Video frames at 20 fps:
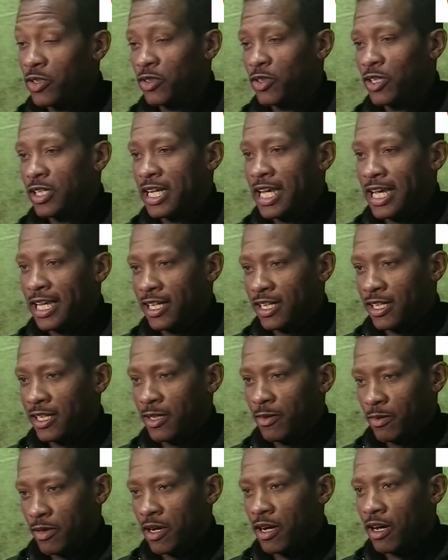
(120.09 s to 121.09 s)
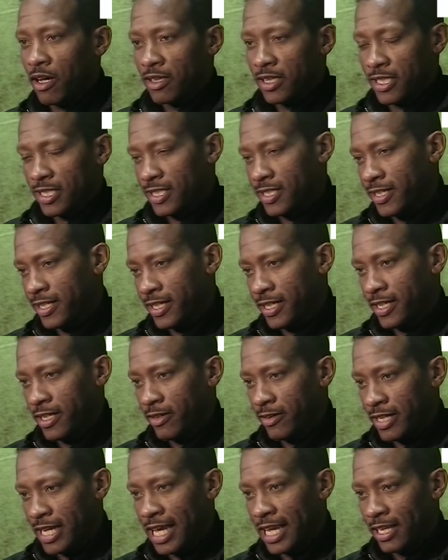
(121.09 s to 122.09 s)
to a nightclub called the Citadel
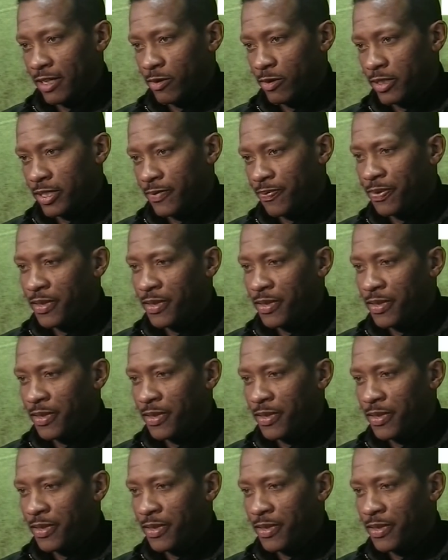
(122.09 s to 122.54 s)
in Hollywood.